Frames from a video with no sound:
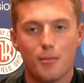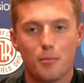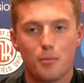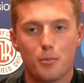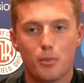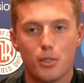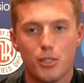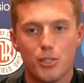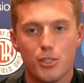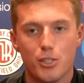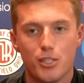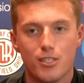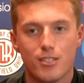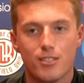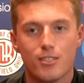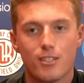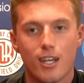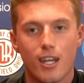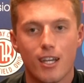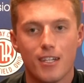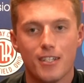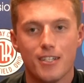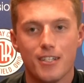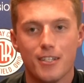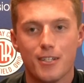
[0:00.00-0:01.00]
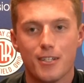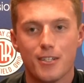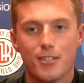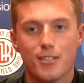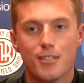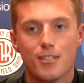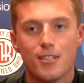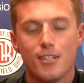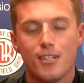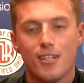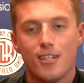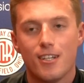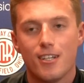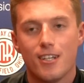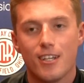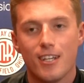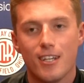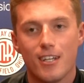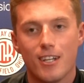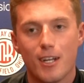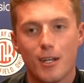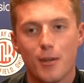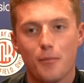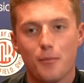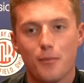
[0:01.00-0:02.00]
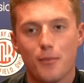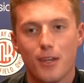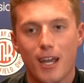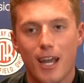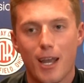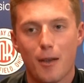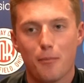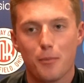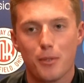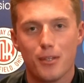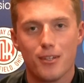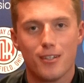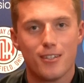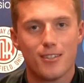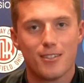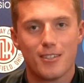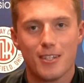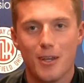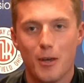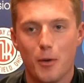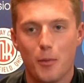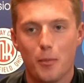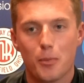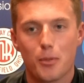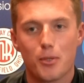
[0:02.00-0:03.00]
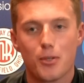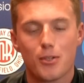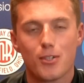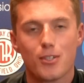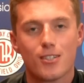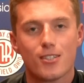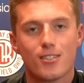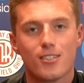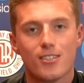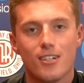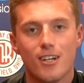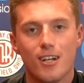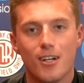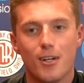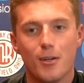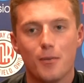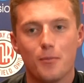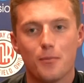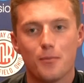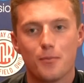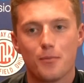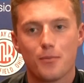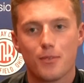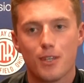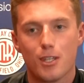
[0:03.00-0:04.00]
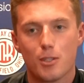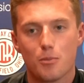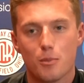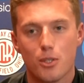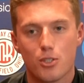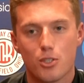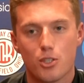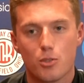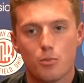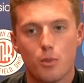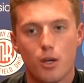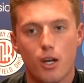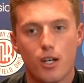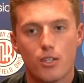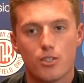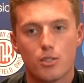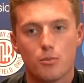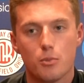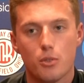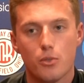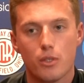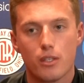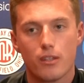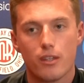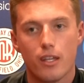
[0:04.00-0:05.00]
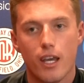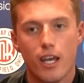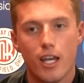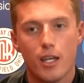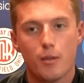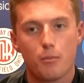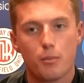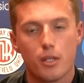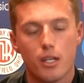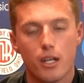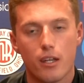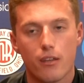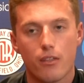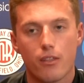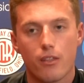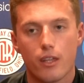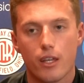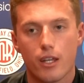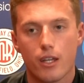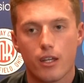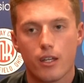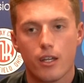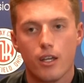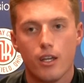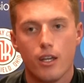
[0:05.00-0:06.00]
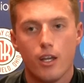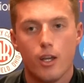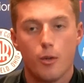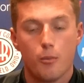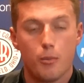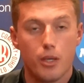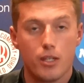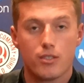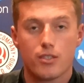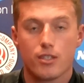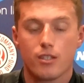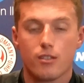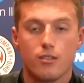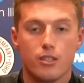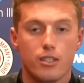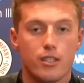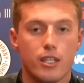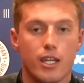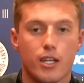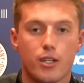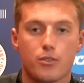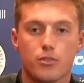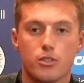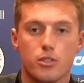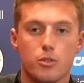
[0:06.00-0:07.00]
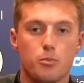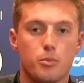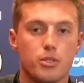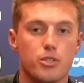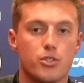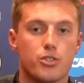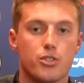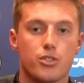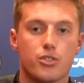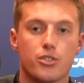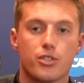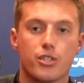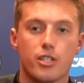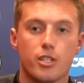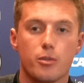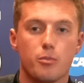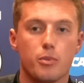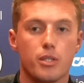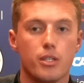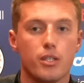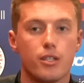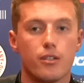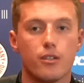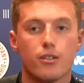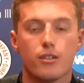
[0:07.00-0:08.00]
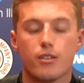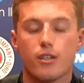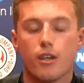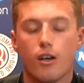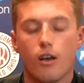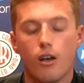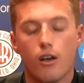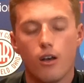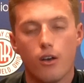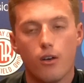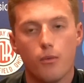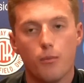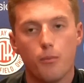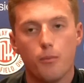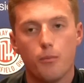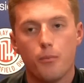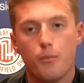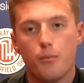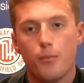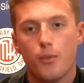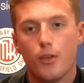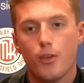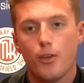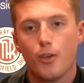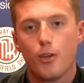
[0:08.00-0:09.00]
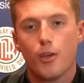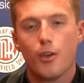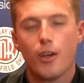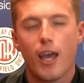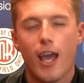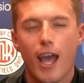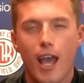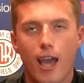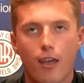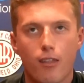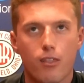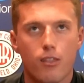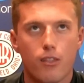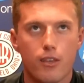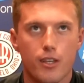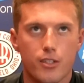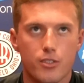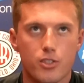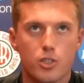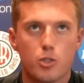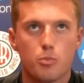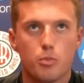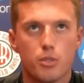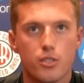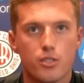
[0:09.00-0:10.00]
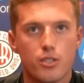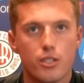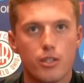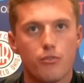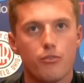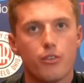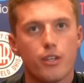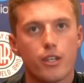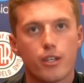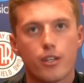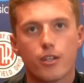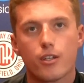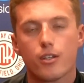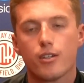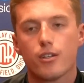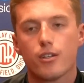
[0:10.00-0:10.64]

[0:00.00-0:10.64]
Bridget's idea, and I'm happy to help her as much as possible with that. But I think basically that group is just going to be a athlete-specific